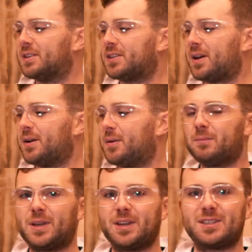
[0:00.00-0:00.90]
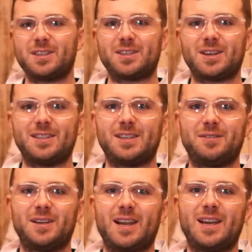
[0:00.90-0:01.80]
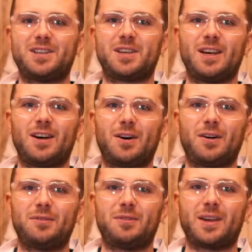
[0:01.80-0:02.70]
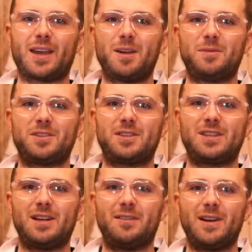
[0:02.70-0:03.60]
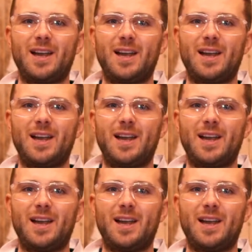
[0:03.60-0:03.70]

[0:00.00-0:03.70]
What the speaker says: So because of the scientific nature of the Cambridge Distillery,